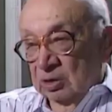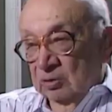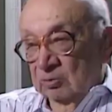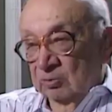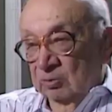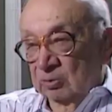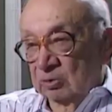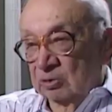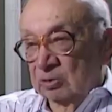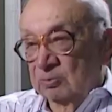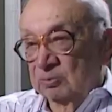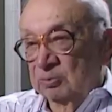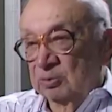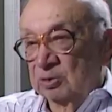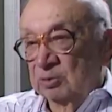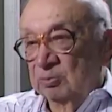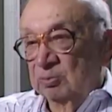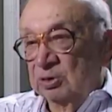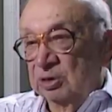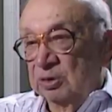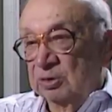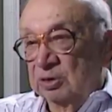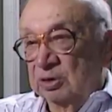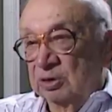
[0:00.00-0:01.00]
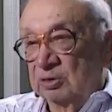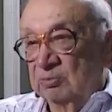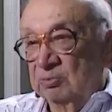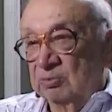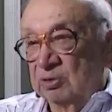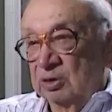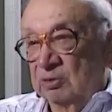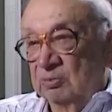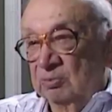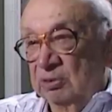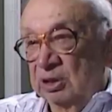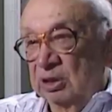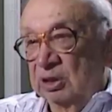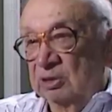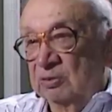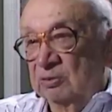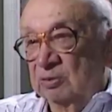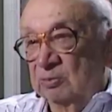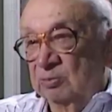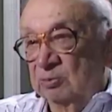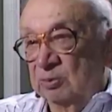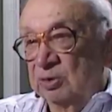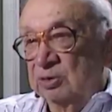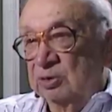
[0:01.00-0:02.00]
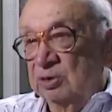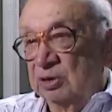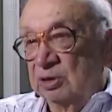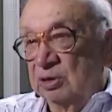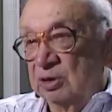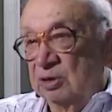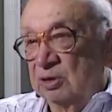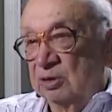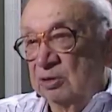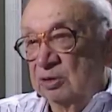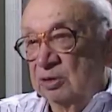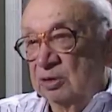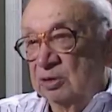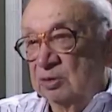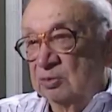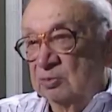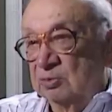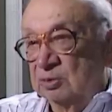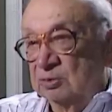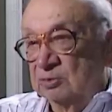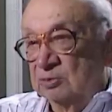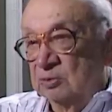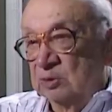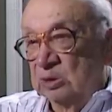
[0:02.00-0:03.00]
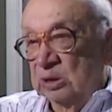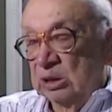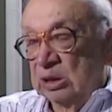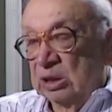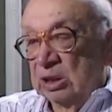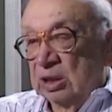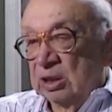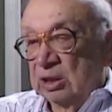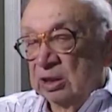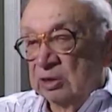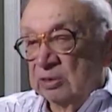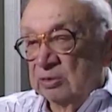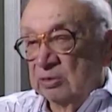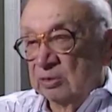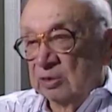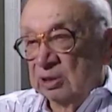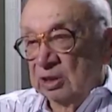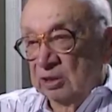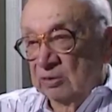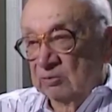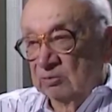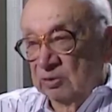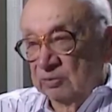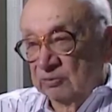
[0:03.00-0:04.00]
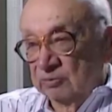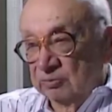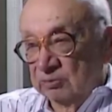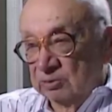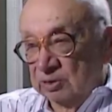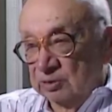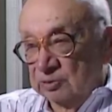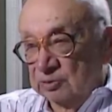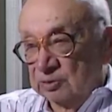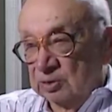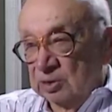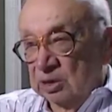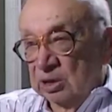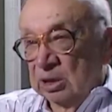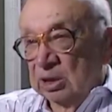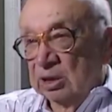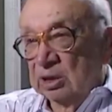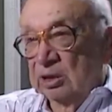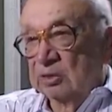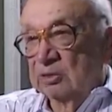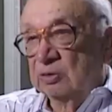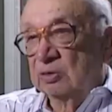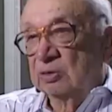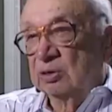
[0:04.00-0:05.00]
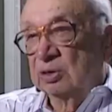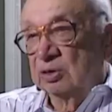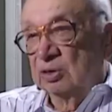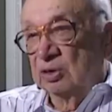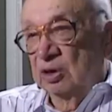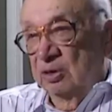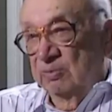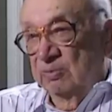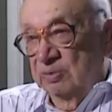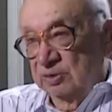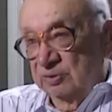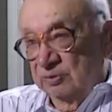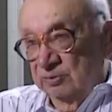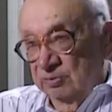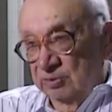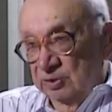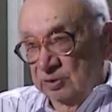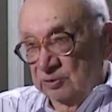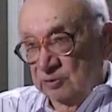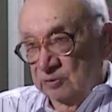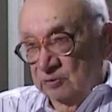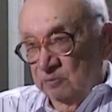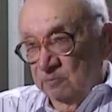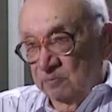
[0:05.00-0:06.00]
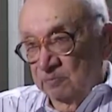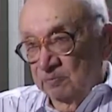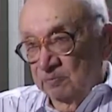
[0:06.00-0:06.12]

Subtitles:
We were going to put a military colony on the moon. They took that away from us. They took atomics from us.